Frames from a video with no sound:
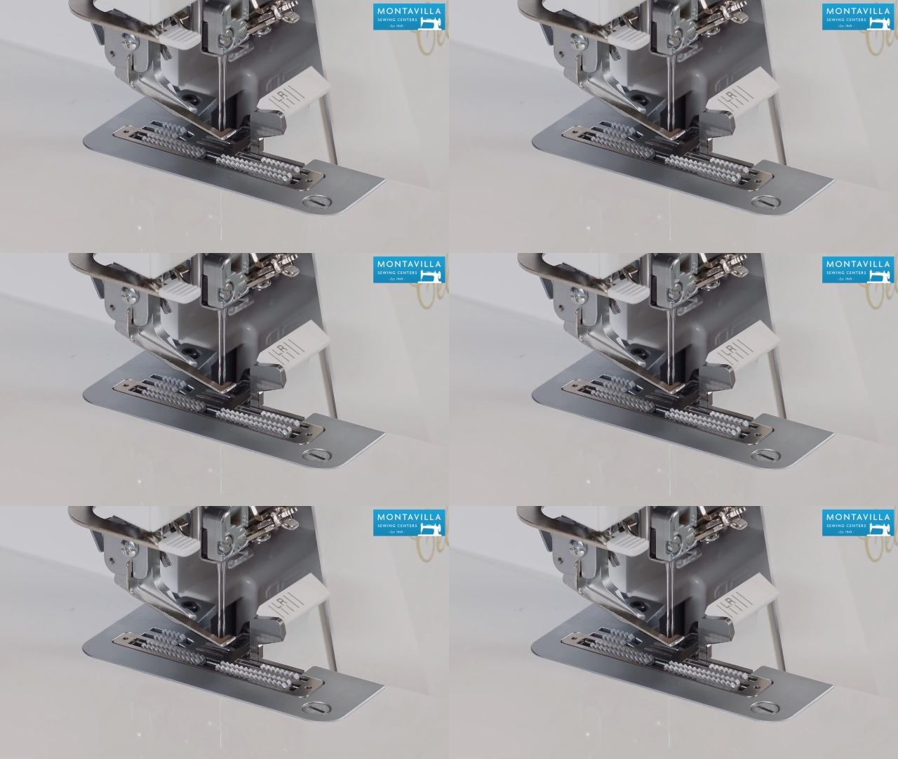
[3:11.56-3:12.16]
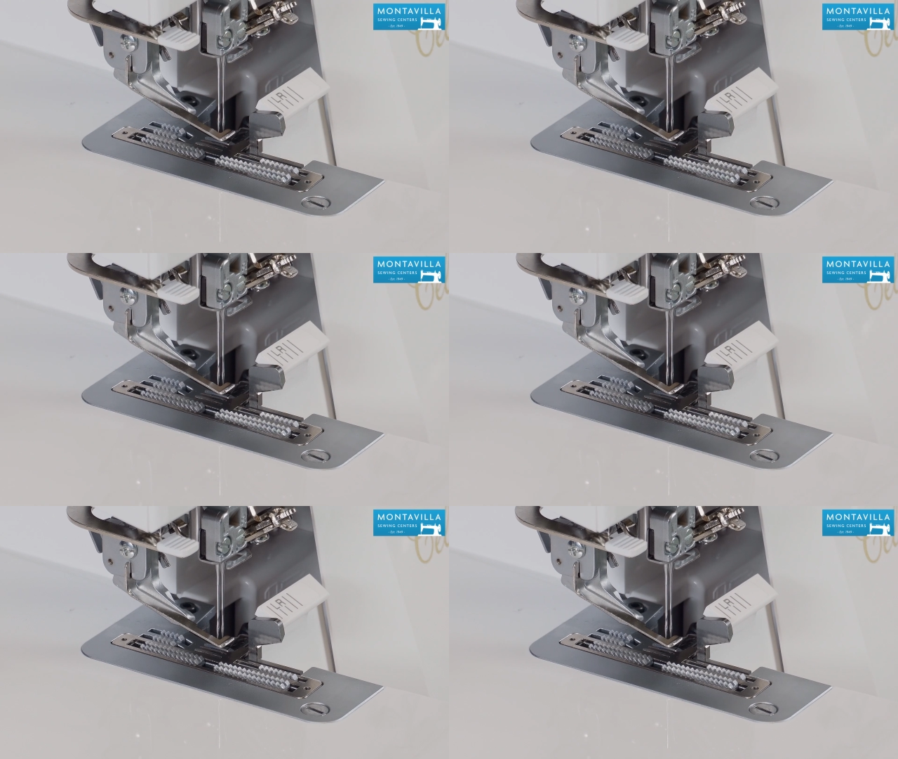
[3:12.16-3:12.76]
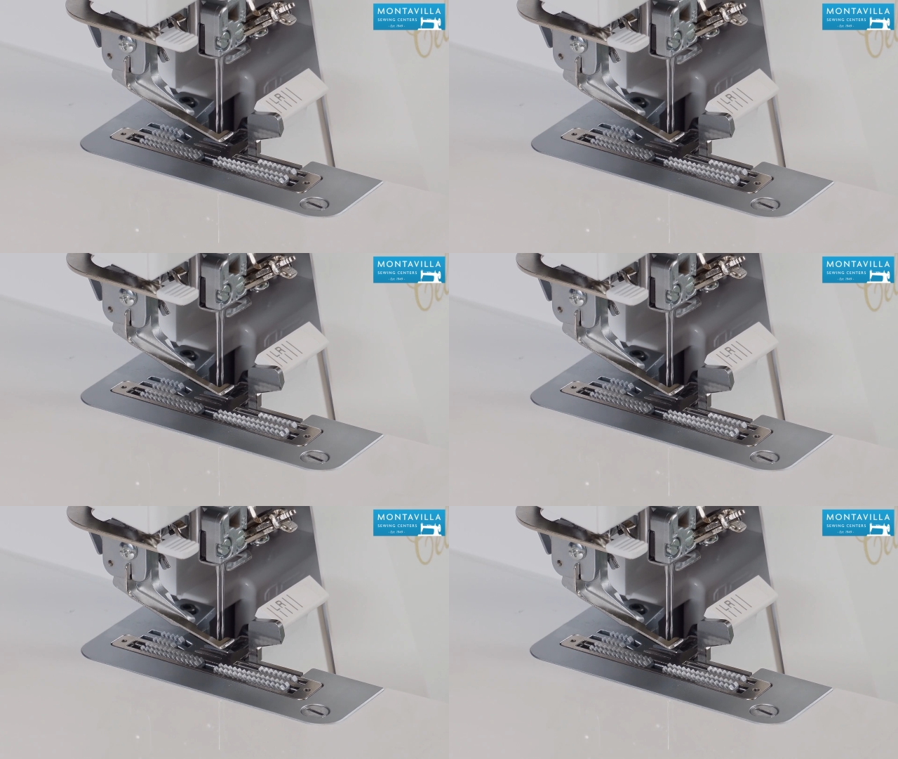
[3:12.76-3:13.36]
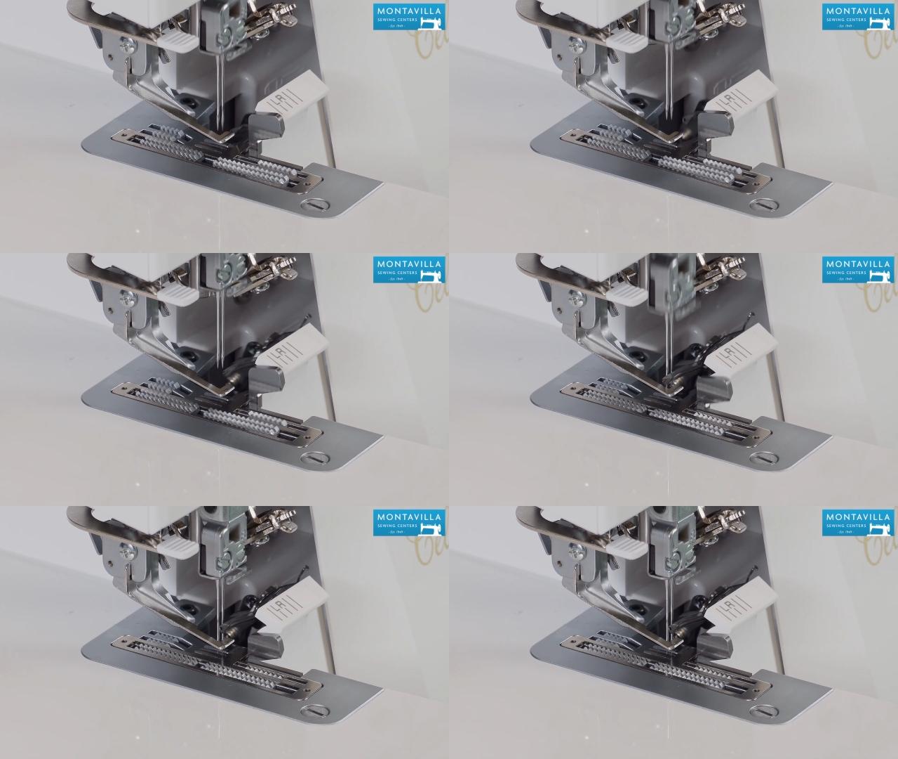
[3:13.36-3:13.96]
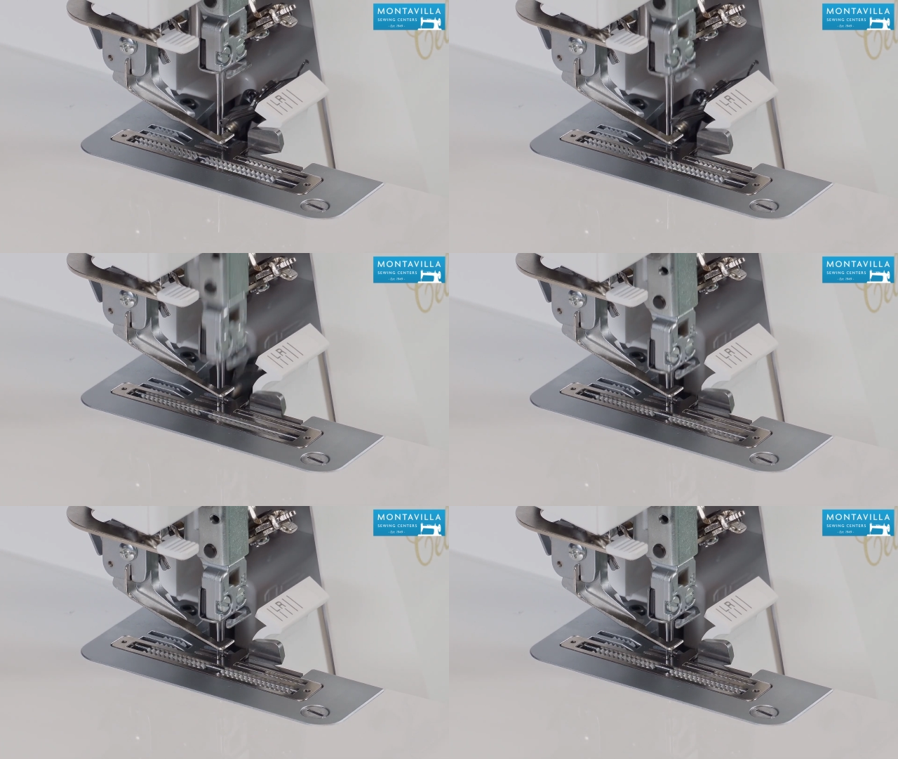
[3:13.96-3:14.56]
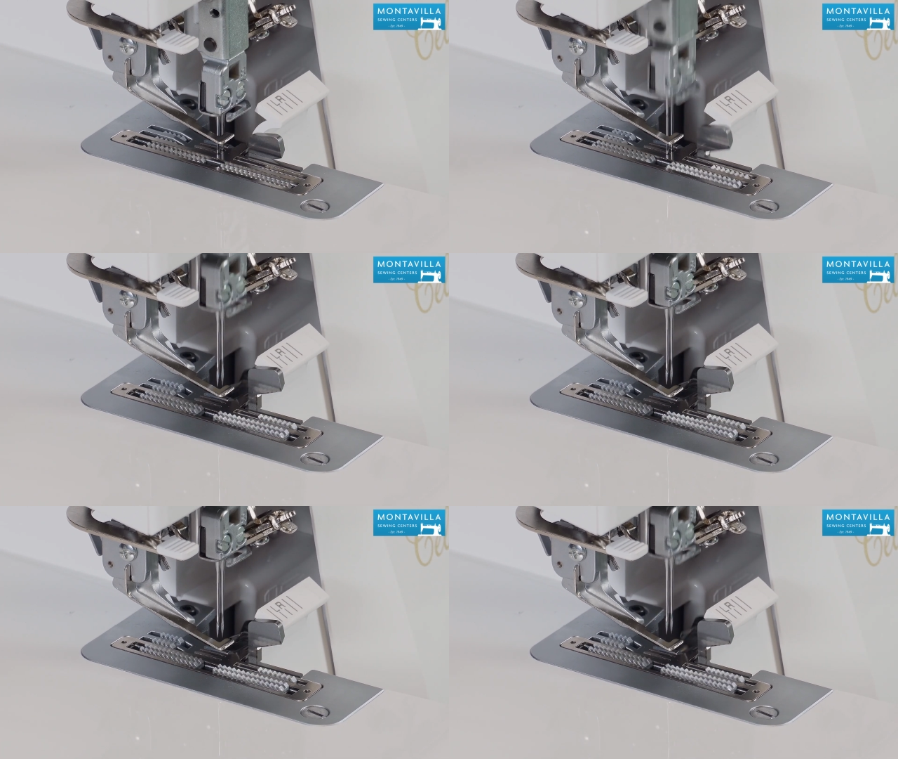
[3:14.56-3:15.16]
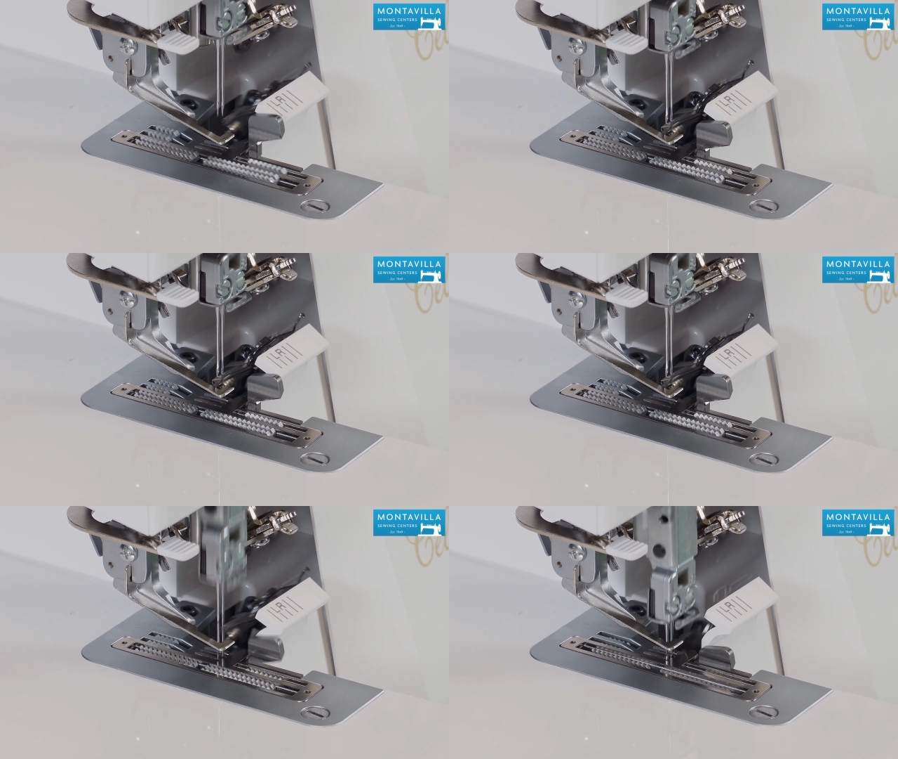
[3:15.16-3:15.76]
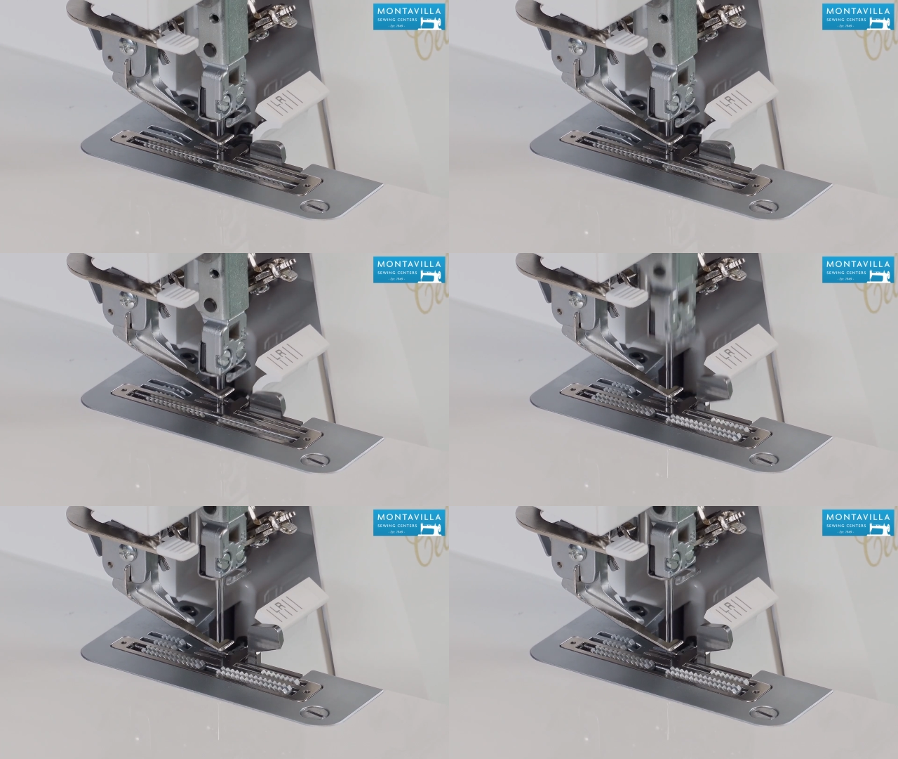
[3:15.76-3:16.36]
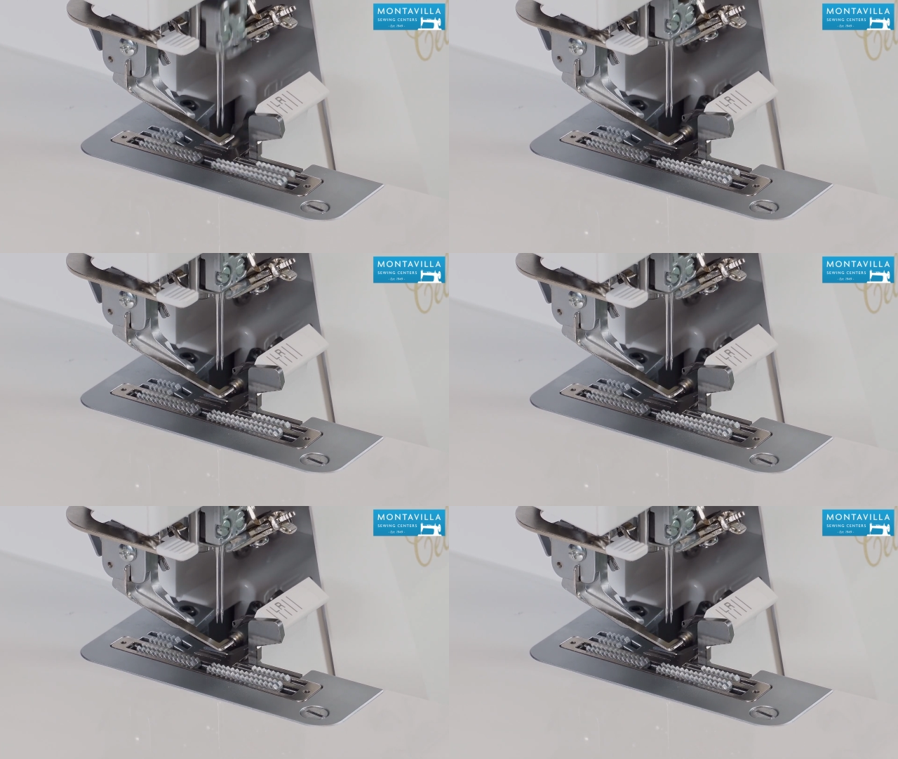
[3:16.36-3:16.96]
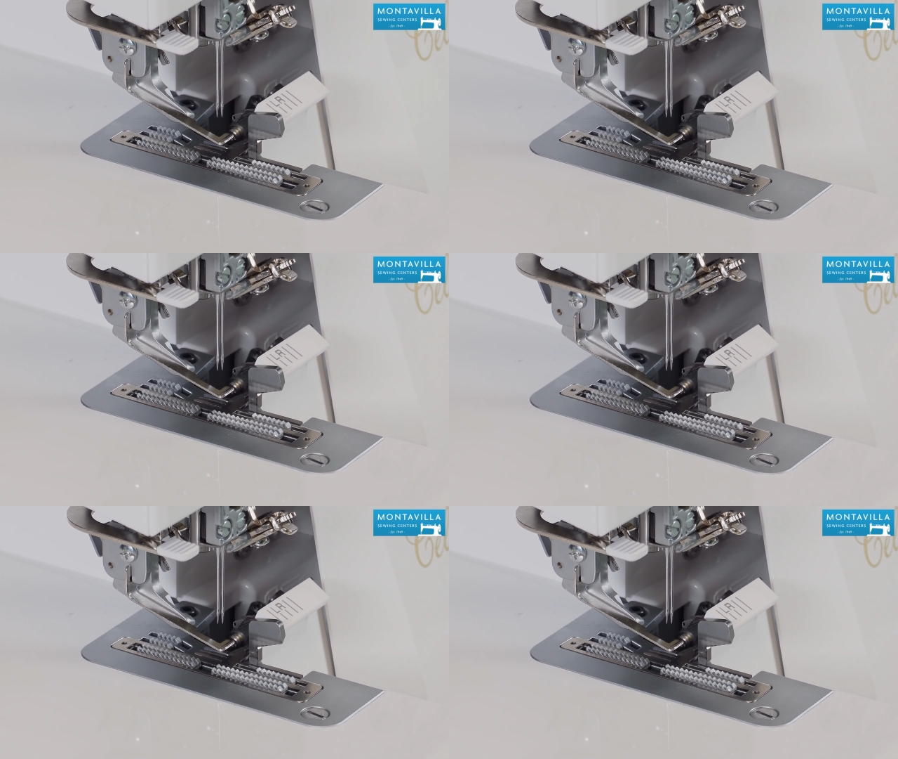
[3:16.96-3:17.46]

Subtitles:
[unreadable: no face in view]